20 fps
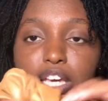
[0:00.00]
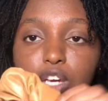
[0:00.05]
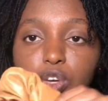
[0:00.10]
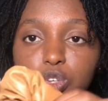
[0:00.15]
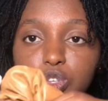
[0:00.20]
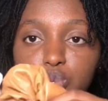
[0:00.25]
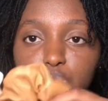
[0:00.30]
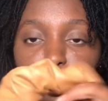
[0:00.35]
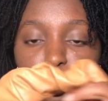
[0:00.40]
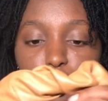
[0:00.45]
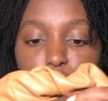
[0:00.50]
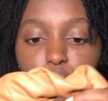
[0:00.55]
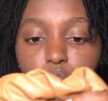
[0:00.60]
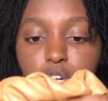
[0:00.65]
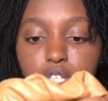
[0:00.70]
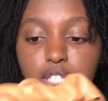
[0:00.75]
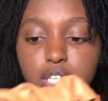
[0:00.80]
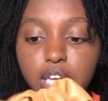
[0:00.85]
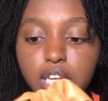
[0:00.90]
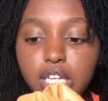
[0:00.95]
it would cause
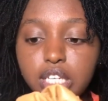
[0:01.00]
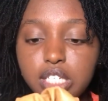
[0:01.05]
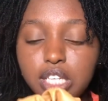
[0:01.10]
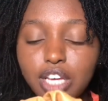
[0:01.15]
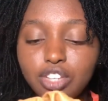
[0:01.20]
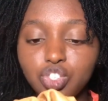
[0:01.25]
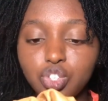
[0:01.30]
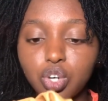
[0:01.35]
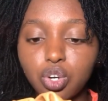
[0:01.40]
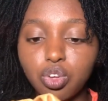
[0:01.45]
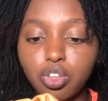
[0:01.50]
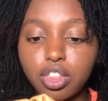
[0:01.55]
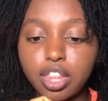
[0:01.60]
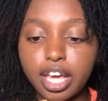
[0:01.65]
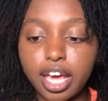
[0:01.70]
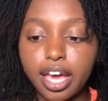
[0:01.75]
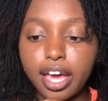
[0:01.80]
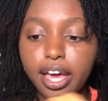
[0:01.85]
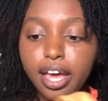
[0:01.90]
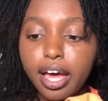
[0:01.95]
any tension on
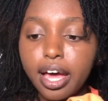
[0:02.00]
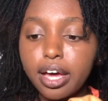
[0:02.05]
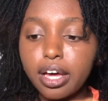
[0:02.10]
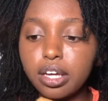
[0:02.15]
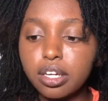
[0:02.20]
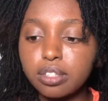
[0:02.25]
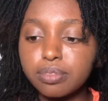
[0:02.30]
the hair